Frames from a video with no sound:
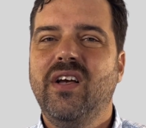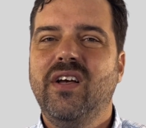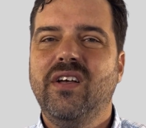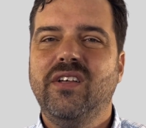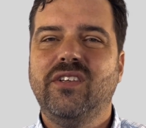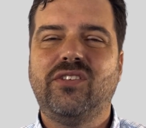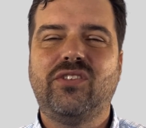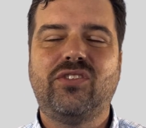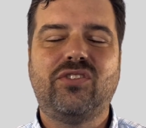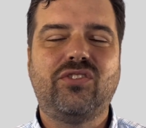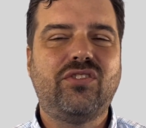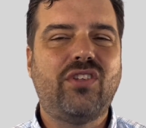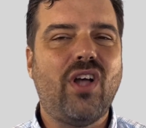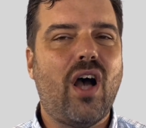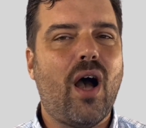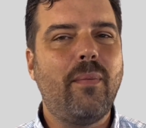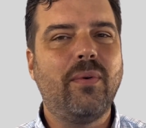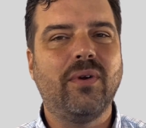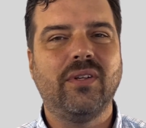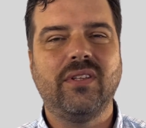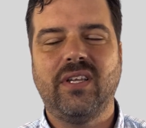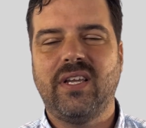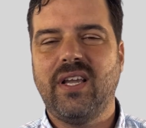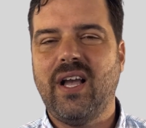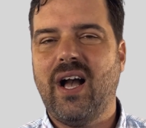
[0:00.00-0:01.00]

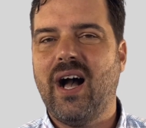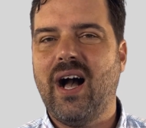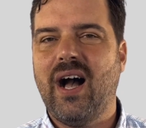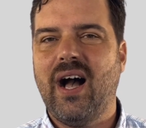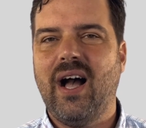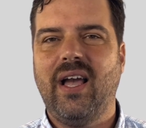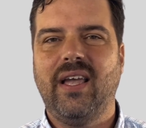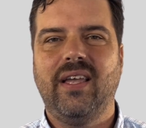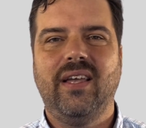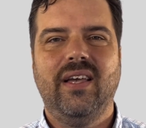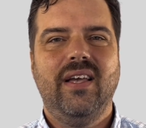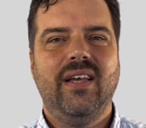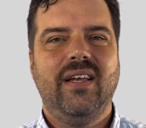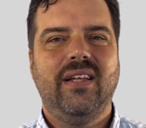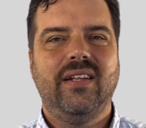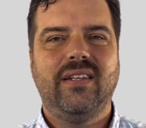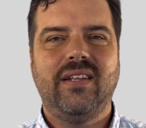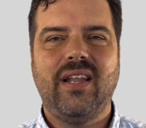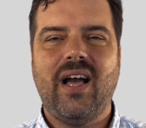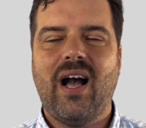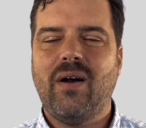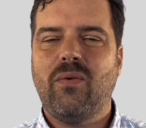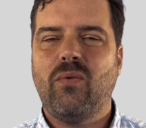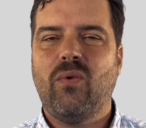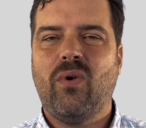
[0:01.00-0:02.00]
stubbornly high,
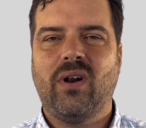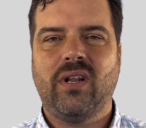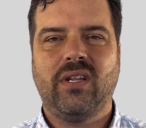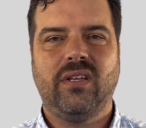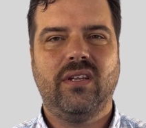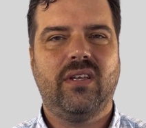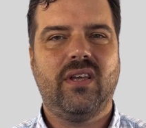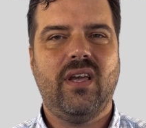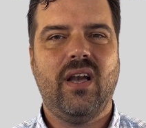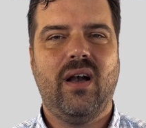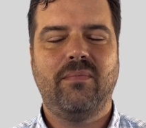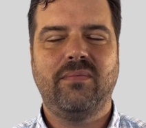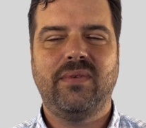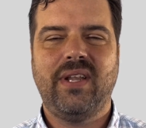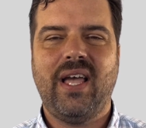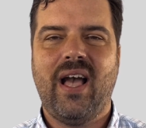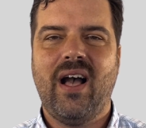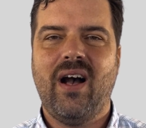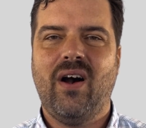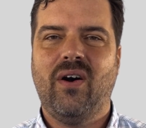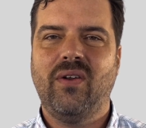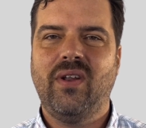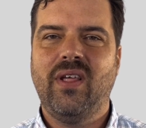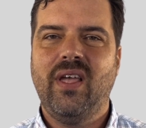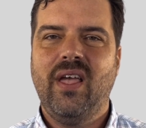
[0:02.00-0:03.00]
not wanting to come
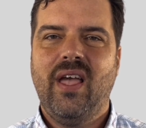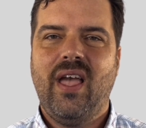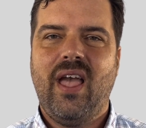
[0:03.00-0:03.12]
down.